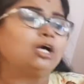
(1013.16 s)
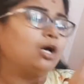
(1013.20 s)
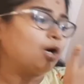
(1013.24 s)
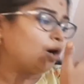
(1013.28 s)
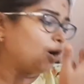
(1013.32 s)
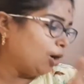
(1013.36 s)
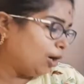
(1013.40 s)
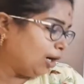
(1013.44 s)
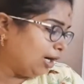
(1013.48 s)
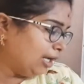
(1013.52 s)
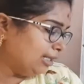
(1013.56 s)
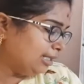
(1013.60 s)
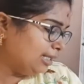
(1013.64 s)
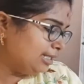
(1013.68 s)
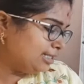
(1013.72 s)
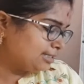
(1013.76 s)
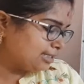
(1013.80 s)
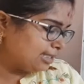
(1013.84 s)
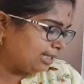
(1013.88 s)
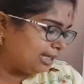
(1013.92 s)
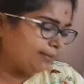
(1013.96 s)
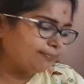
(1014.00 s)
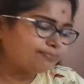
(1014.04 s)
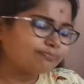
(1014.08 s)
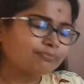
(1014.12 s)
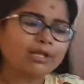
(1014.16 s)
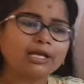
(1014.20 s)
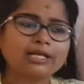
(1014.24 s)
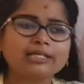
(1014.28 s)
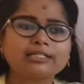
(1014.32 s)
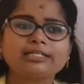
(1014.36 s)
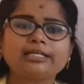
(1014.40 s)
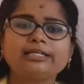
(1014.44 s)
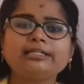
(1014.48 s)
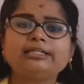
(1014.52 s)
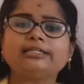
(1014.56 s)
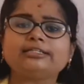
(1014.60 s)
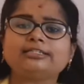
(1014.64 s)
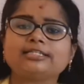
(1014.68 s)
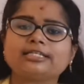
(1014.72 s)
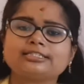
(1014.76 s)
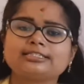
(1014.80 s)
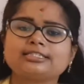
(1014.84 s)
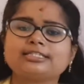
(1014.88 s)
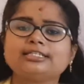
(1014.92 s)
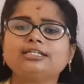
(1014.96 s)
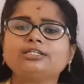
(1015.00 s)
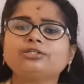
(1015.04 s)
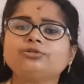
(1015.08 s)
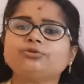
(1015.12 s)
all these. I said these are
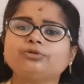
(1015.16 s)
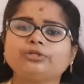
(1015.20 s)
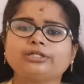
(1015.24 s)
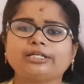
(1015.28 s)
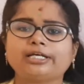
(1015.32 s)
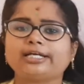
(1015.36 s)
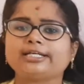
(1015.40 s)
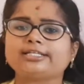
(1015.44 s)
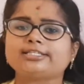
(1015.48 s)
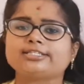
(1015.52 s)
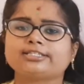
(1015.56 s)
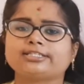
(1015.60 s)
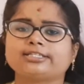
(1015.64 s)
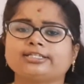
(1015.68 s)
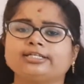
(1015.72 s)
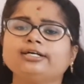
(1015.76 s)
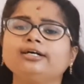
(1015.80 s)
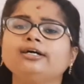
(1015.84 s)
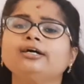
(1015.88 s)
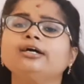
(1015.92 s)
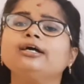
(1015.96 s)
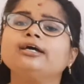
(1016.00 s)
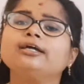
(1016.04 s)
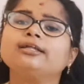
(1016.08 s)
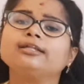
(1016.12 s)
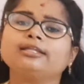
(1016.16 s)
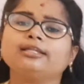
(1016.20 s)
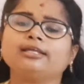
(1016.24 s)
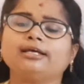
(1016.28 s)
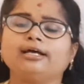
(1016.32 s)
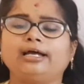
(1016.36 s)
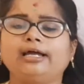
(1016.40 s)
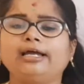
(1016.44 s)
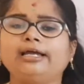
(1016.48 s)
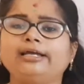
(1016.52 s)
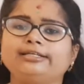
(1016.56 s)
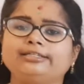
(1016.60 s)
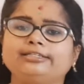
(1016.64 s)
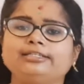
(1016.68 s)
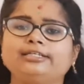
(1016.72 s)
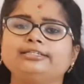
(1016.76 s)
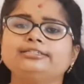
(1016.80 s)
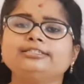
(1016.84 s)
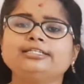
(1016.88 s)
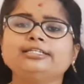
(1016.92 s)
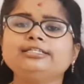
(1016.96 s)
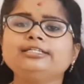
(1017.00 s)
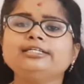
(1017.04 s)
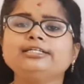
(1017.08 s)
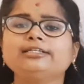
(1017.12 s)
served to taste,
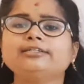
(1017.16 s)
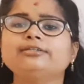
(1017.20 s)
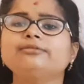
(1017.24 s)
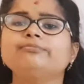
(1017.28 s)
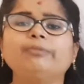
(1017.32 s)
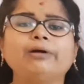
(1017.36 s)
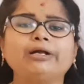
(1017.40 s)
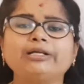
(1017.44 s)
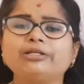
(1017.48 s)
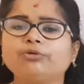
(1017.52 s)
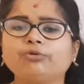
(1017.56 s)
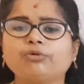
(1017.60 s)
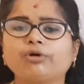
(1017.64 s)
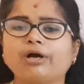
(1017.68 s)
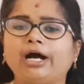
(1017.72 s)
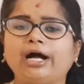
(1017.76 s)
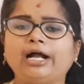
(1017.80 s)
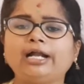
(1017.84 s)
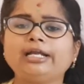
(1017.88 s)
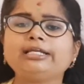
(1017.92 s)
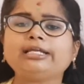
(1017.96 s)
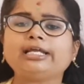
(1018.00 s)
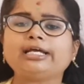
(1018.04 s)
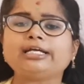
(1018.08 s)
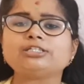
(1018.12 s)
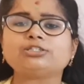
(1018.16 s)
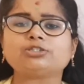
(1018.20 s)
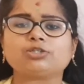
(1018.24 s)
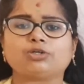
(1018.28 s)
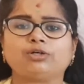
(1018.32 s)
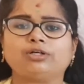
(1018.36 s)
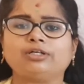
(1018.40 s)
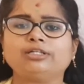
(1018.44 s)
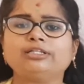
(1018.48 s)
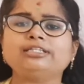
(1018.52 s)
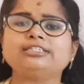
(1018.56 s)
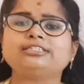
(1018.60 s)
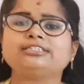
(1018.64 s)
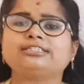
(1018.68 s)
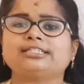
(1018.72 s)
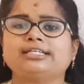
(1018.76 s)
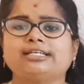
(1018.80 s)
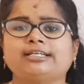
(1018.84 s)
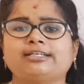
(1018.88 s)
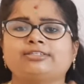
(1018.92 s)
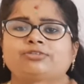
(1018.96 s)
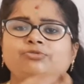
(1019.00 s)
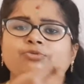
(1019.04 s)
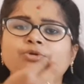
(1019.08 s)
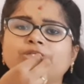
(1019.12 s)
isn't it? But you can't taste all these
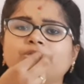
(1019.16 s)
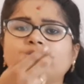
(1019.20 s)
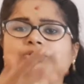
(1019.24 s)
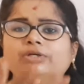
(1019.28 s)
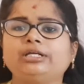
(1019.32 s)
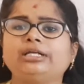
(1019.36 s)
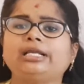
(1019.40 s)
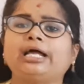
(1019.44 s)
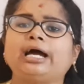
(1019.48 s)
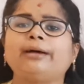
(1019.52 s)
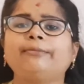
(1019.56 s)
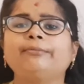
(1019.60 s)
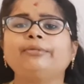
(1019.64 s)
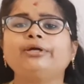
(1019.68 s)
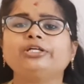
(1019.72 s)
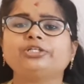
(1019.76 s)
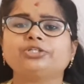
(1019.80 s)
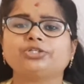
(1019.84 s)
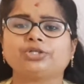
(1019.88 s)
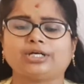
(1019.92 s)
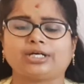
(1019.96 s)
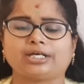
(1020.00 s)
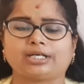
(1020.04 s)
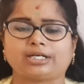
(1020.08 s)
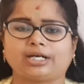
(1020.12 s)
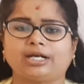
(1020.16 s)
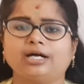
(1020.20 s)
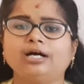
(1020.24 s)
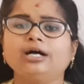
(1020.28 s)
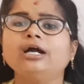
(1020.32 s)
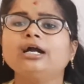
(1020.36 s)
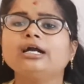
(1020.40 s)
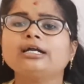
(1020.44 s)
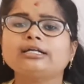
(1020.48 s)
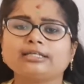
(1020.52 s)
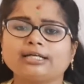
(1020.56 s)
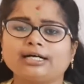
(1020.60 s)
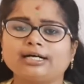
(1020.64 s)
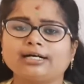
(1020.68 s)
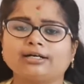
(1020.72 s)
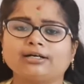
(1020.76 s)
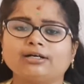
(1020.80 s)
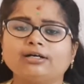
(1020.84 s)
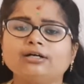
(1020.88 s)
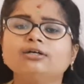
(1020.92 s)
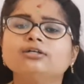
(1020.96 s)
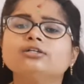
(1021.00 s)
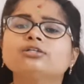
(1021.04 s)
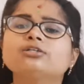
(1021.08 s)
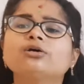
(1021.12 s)
things, which will damage your tongue.
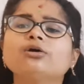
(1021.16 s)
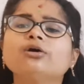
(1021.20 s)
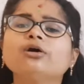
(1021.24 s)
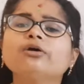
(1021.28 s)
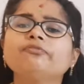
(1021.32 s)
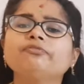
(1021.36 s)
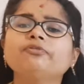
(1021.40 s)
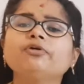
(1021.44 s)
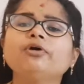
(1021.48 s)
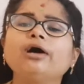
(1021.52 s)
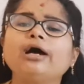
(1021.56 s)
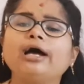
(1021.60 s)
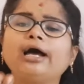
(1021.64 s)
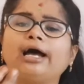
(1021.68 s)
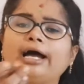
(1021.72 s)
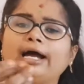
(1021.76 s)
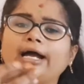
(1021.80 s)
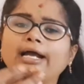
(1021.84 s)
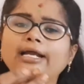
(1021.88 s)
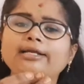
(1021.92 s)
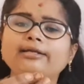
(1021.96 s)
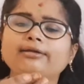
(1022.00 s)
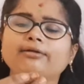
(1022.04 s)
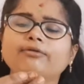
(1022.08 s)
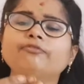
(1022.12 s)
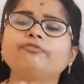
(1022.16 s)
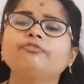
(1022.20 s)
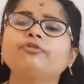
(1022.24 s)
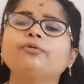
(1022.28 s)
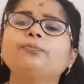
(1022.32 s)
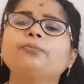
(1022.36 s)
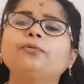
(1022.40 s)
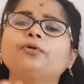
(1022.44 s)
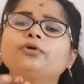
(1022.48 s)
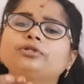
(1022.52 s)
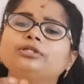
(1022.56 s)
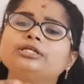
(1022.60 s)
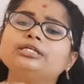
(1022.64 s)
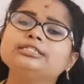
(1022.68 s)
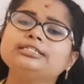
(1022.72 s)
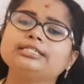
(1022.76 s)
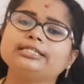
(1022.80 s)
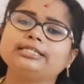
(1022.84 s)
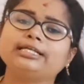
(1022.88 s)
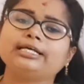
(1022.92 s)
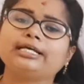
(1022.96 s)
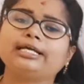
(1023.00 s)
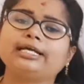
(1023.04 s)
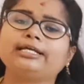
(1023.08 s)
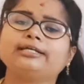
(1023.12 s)
So if you put these
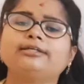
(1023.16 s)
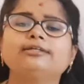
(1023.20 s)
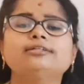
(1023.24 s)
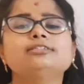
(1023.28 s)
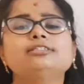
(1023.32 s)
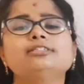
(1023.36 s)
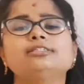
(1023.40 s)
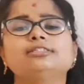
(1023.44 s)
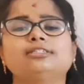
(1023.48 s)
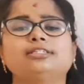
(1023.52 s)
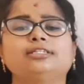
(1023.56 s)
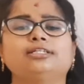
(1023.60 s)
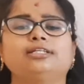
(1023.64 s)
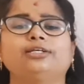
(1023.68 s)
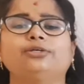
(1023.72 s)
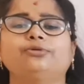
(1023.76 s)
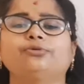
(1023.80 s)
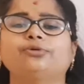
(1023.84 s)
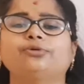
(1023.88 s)
indicators, easily you